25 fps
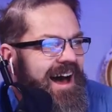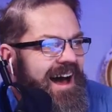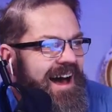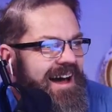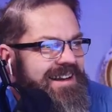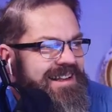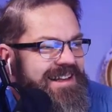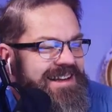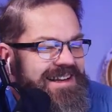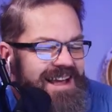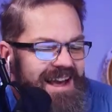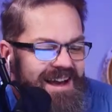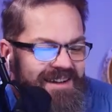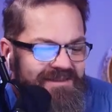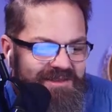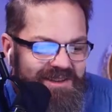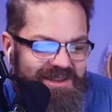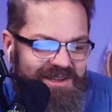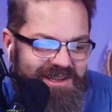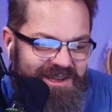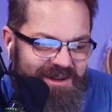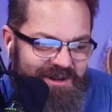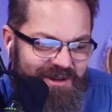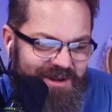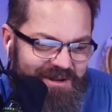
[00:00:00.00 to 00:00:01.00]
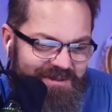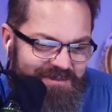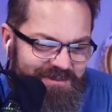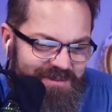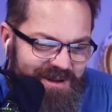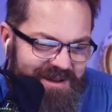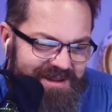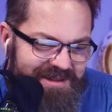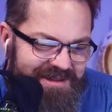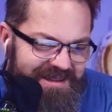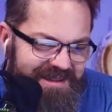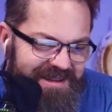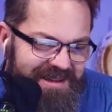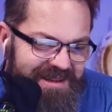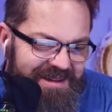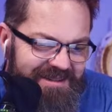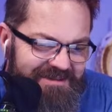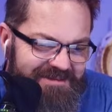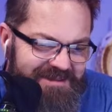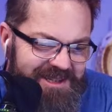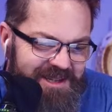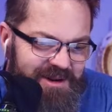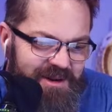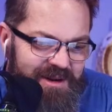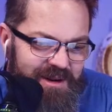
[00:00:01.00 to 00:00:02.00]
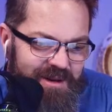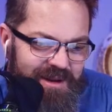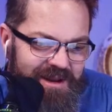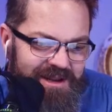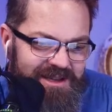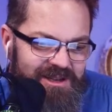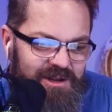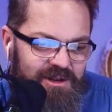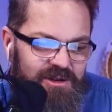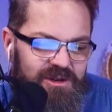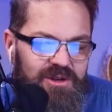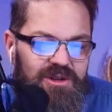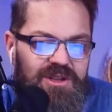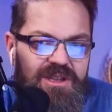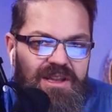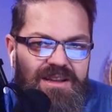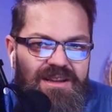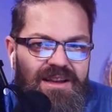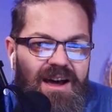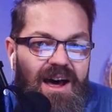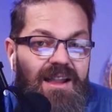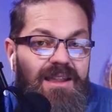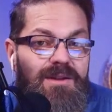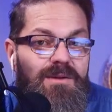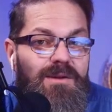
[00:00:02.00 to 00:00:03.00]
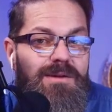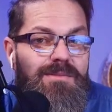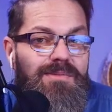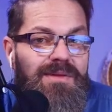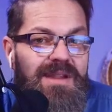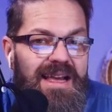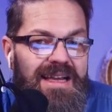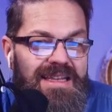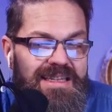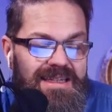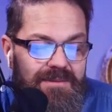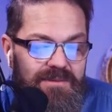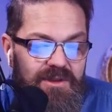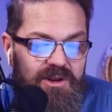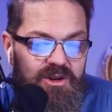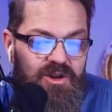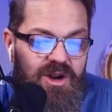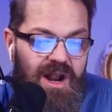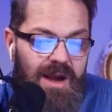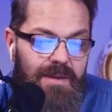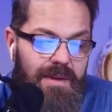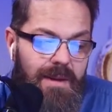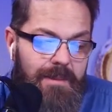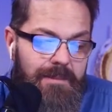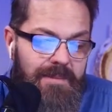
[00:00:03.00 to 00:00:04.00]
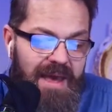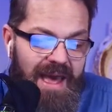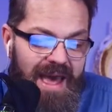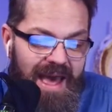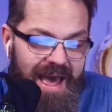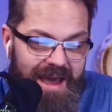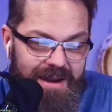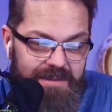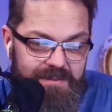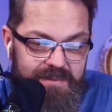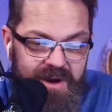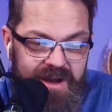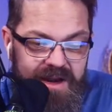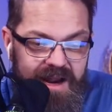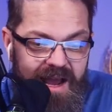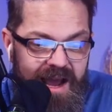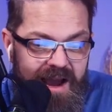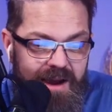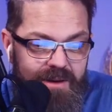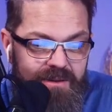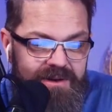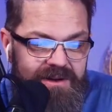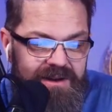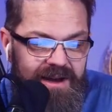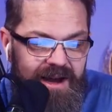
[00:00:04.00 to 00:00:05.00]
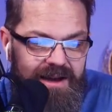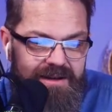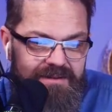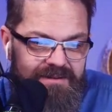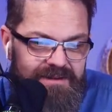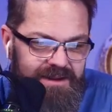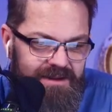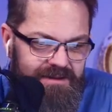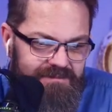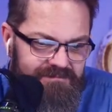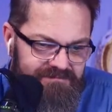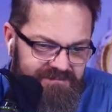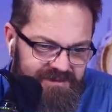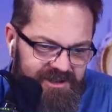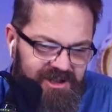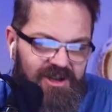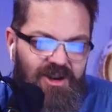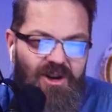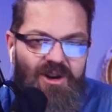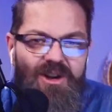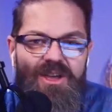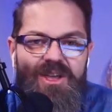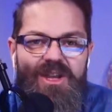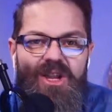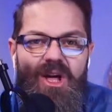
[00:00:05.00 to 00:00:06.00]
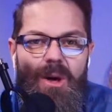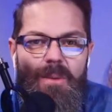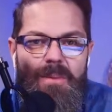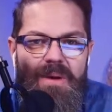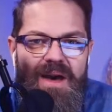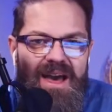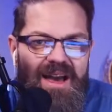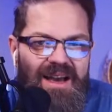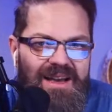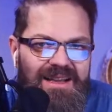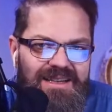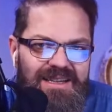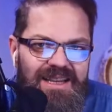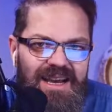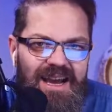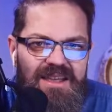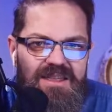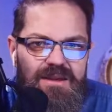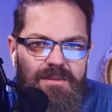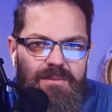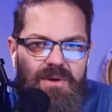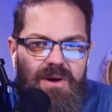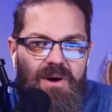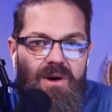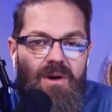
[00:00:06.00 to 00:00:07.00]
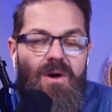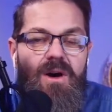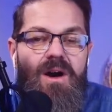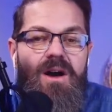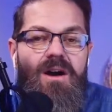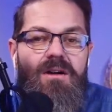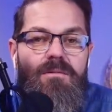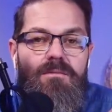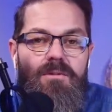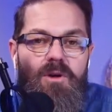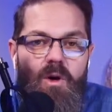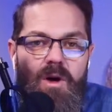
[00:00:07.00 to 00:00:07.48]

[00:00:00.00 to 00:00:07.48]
I didn't have to do it. But Hollywood plays up the drama bad, but I to circle it all back and tie the bow,